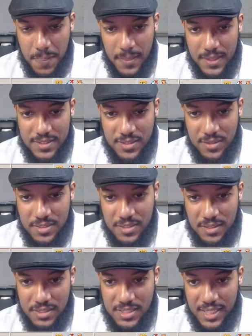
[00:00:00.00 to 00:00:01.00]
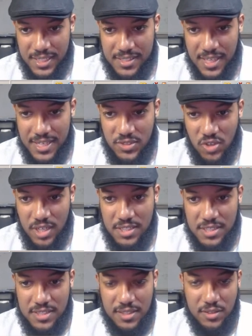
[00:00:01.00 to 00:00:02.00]
And so it looks like it's hand drawn
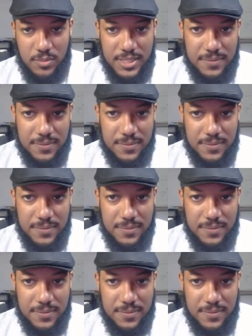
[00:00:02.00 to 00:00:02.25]
just a little bit.